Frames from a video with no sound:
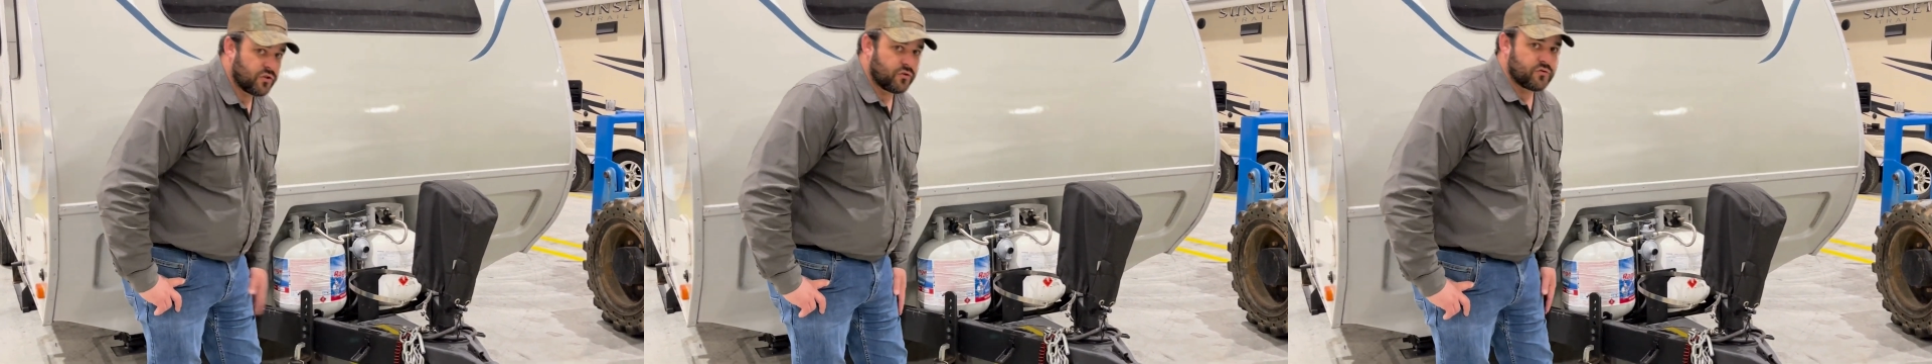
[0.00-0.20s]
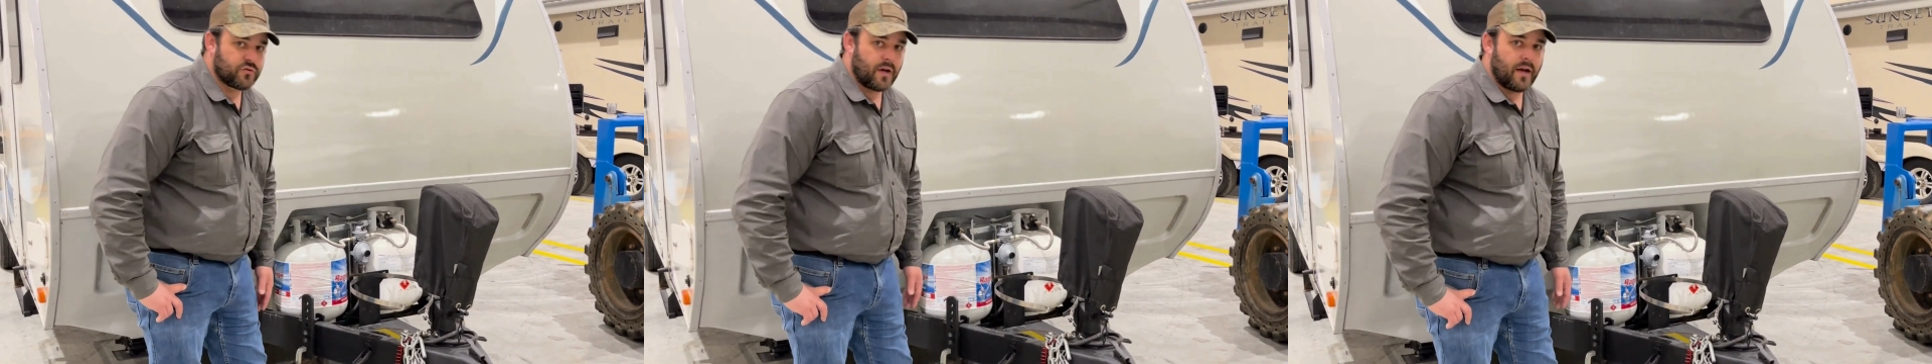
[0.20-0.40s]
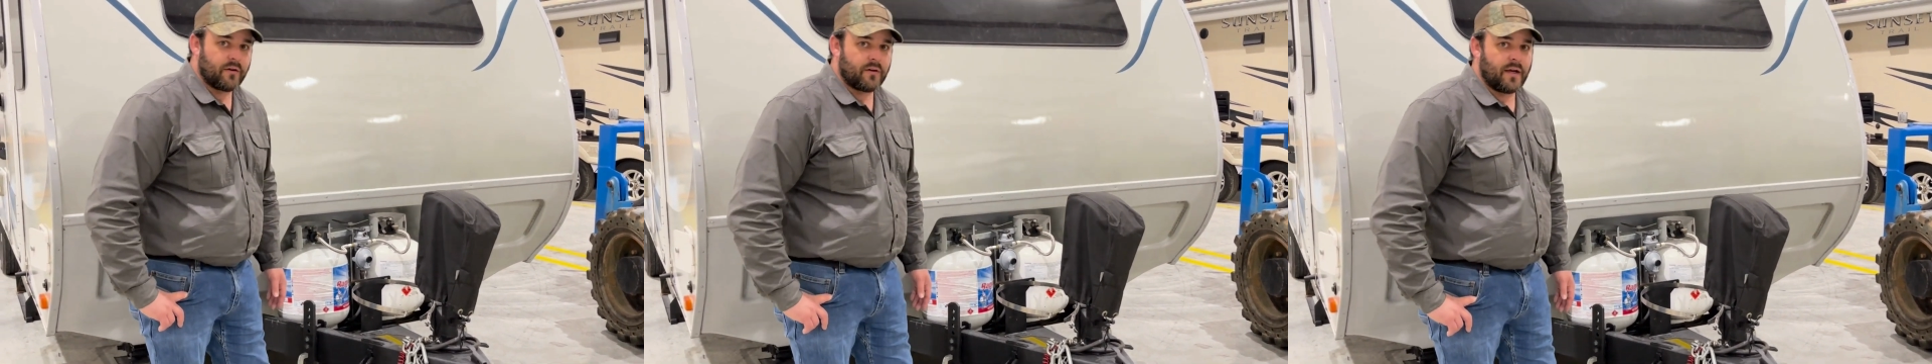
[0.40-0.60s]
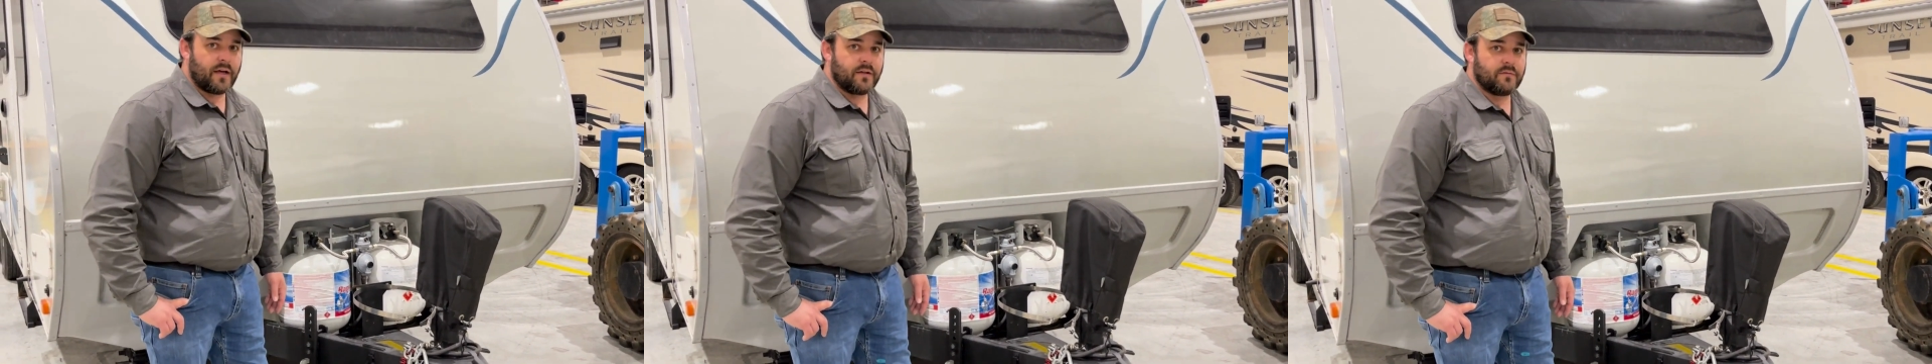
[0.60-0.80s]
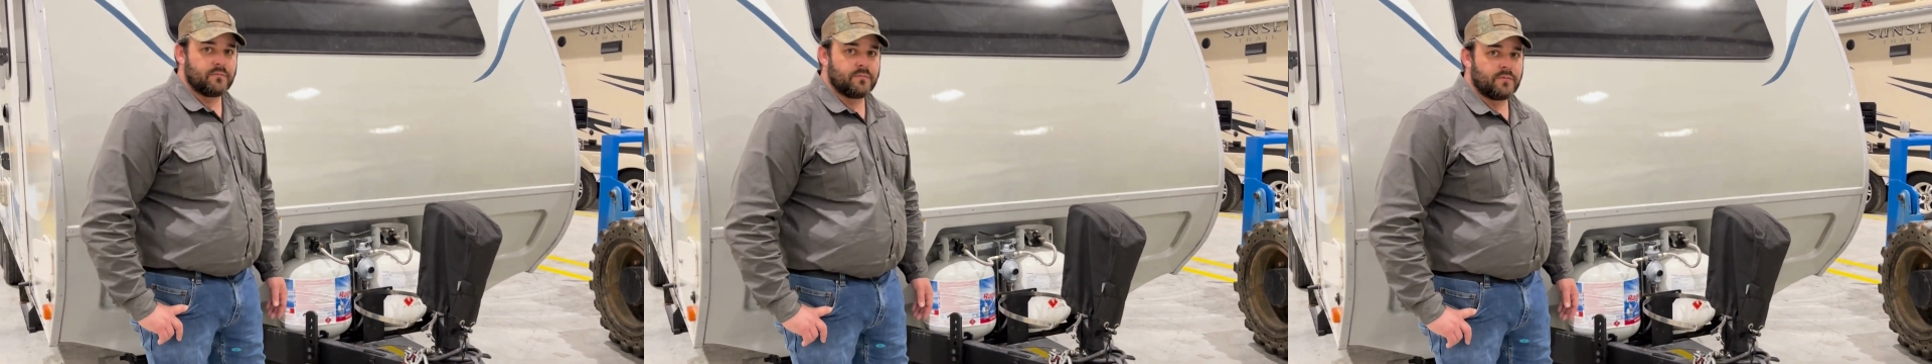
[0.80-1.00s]
no dry
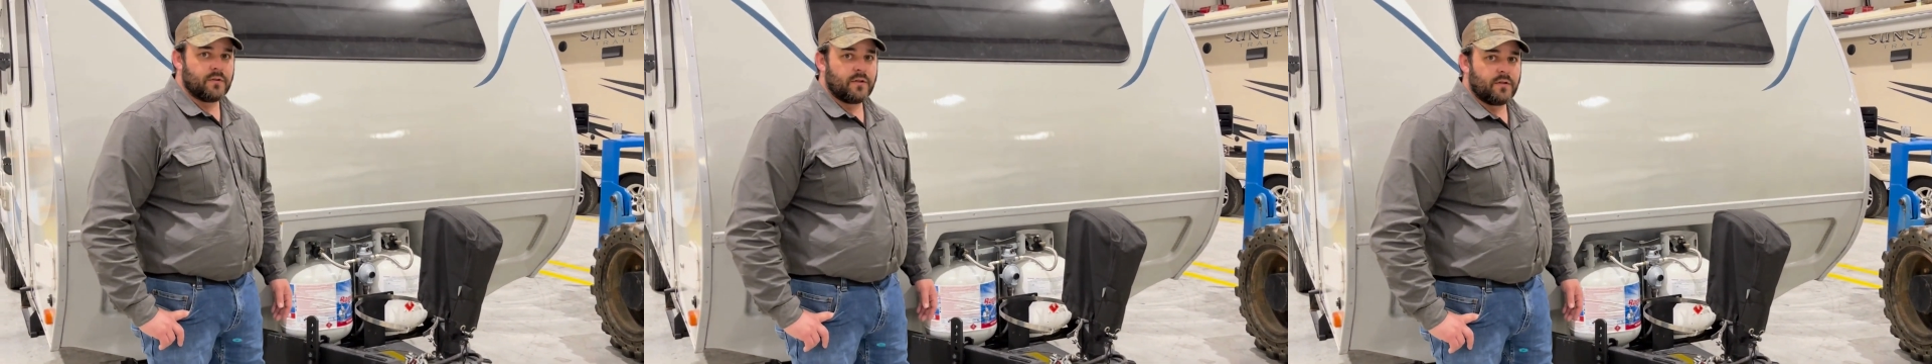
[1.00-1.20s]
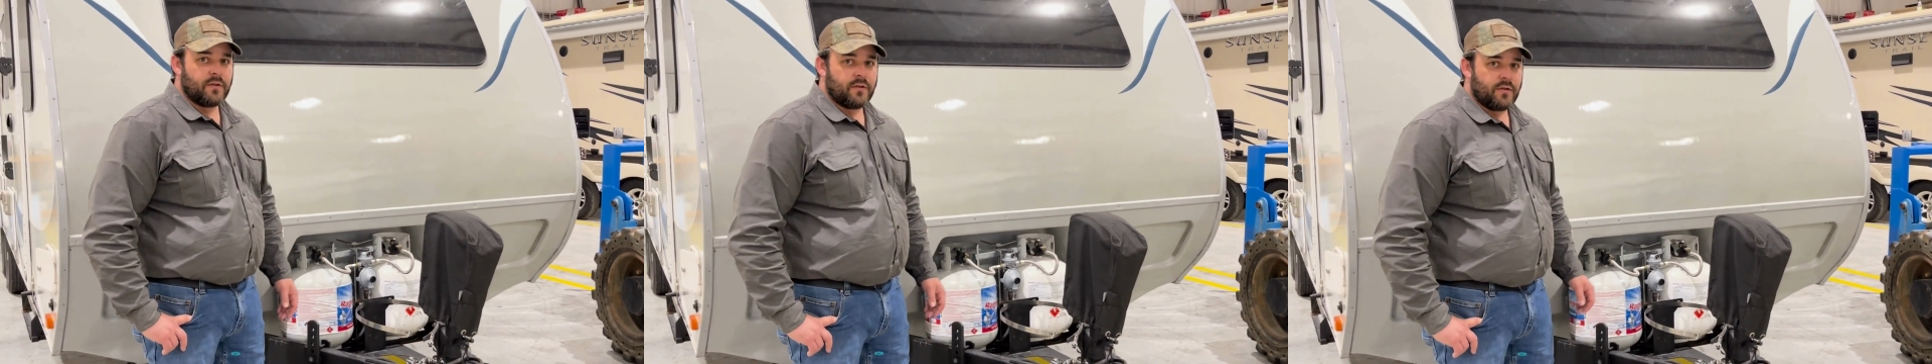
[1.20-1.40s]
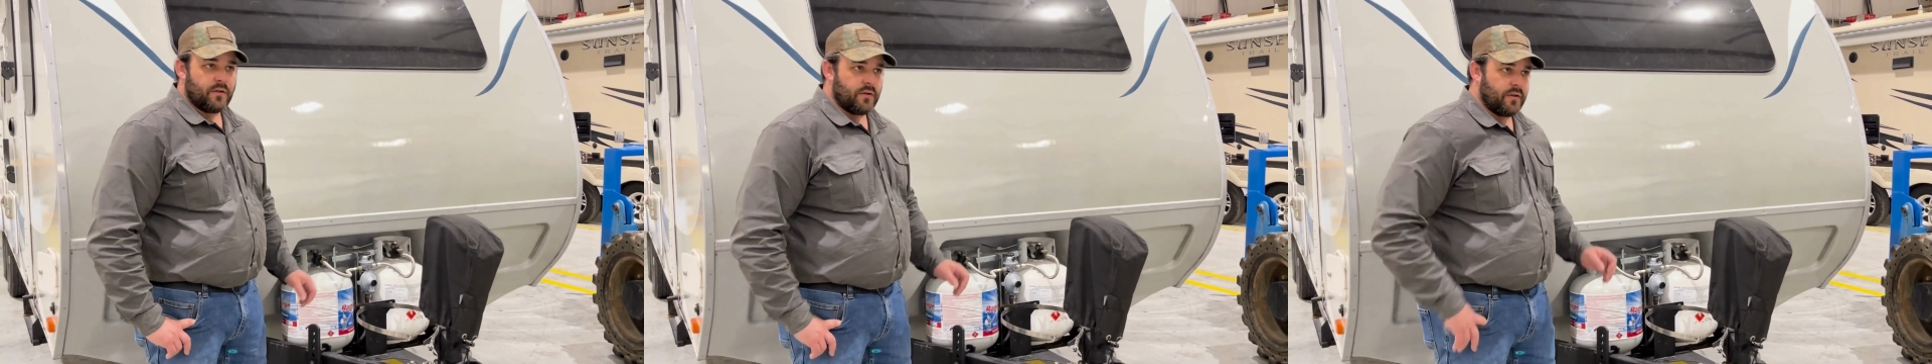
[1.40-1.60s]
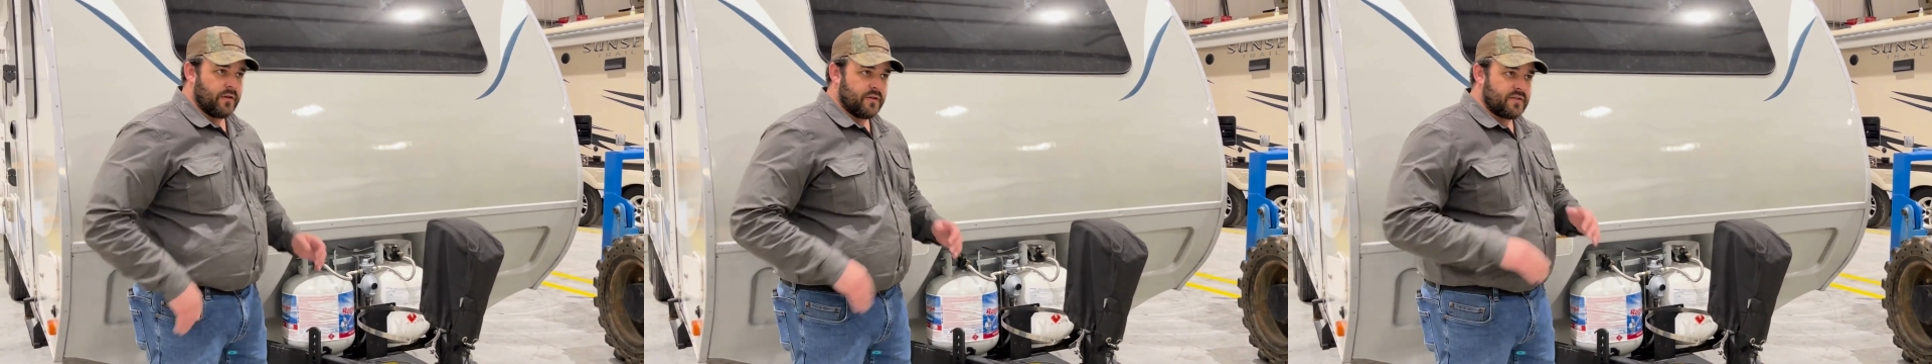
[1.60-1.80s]
rot, that